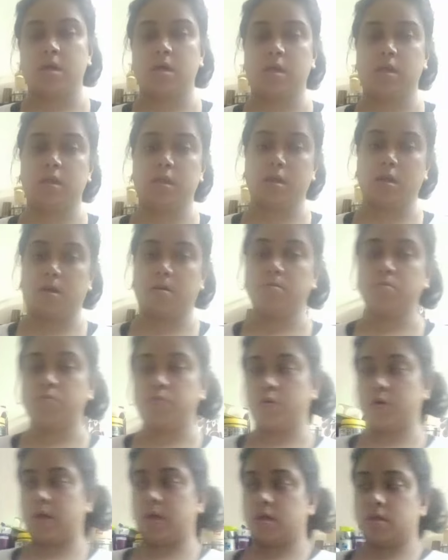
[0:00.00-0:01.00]
and then I'm
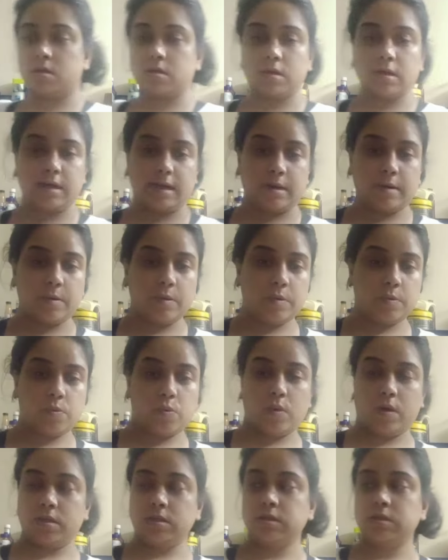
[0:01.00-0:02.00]
putting the clean
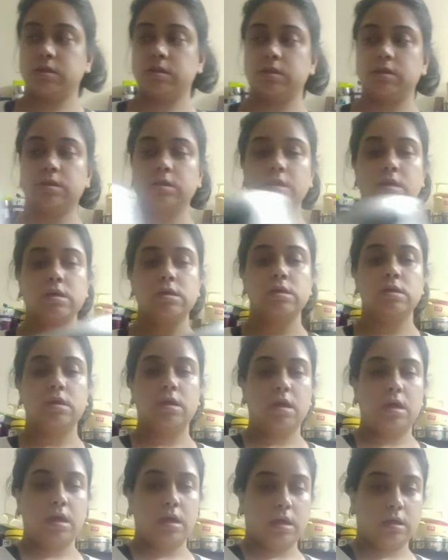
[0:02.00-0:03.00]
ones
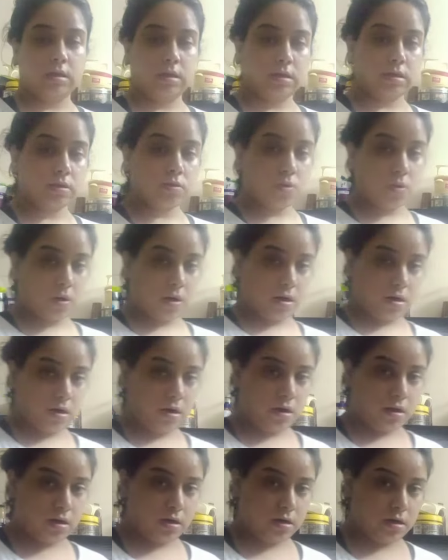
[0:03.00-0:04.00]
in this
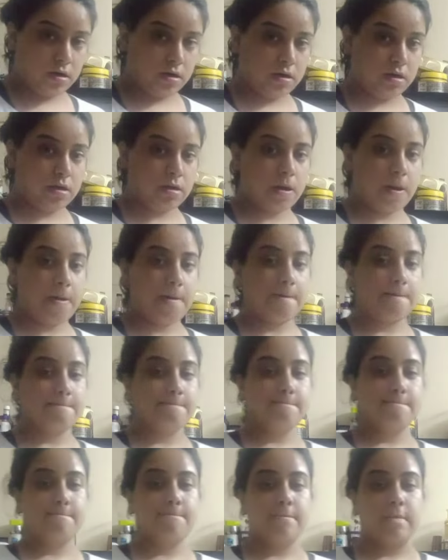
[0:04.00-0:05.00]
cooker.
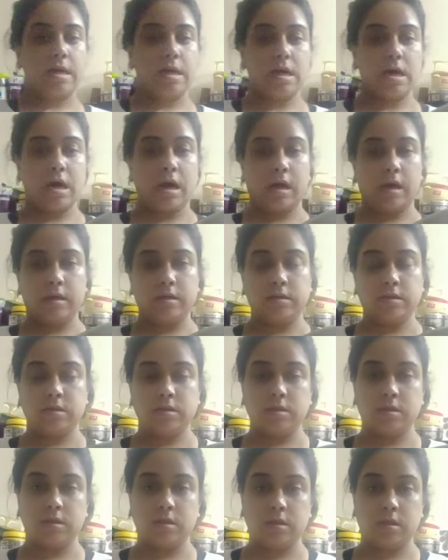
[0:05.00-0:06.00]
And
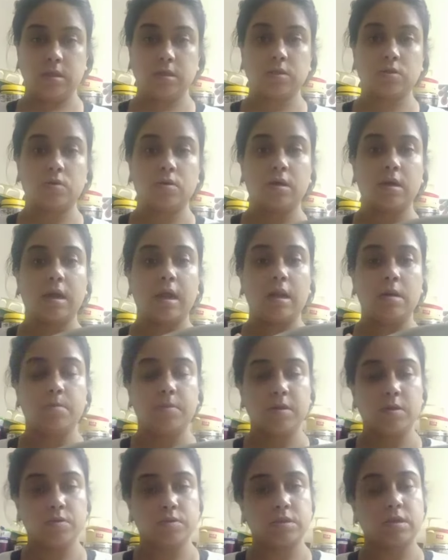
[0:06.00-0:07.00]
this cooker I'll
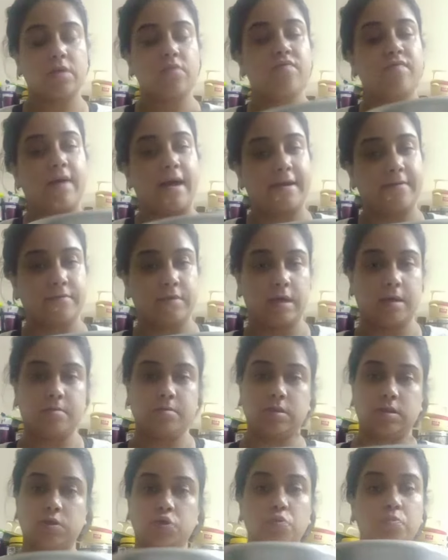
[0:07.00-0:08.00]
be using 5
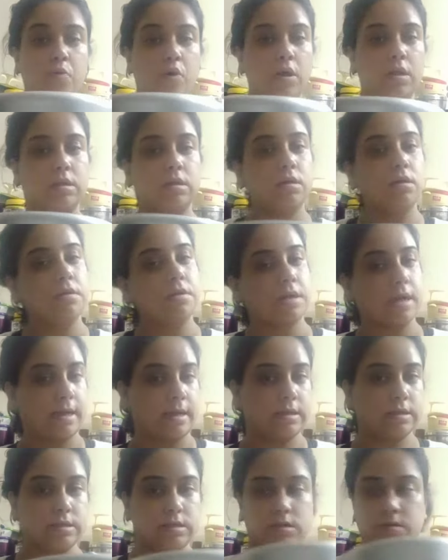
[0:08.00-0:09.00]
times to boil the
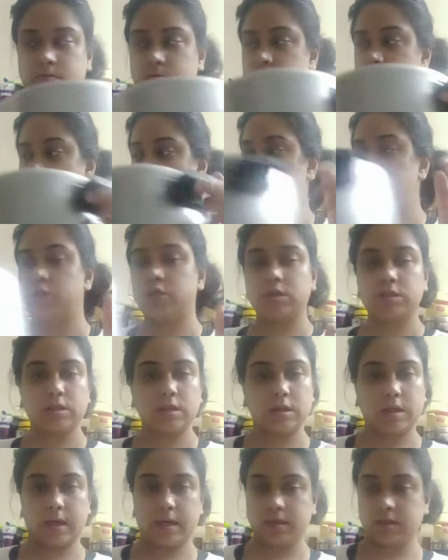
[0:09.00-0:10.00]
rice, just
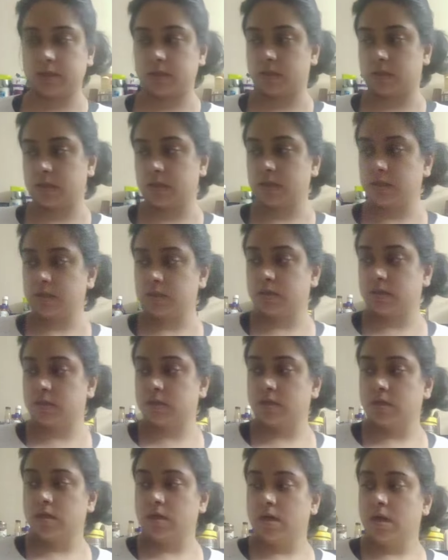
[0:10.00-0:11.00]
the rice in this.
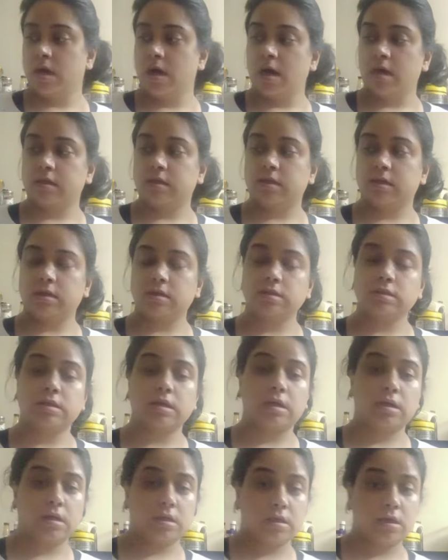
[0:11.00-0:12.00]
There is
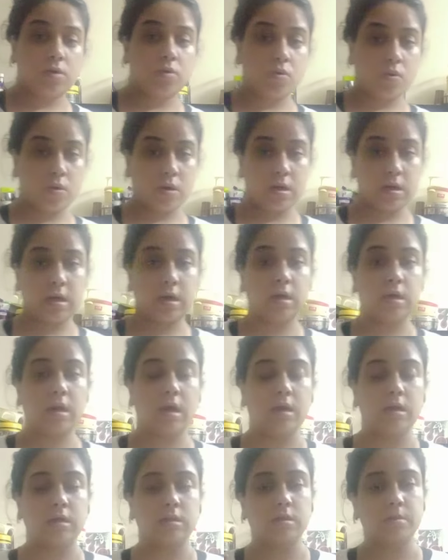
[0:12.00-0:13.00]
another cooker and
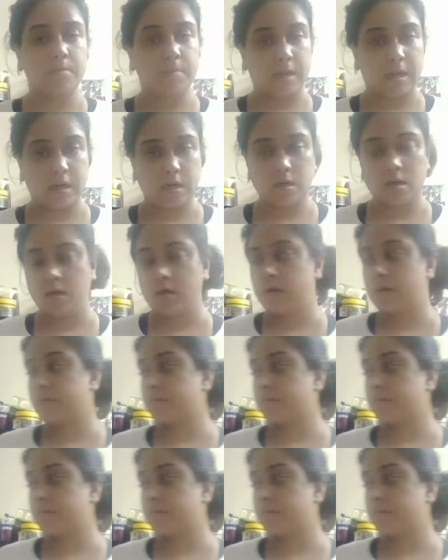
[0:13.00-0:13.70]
another pan.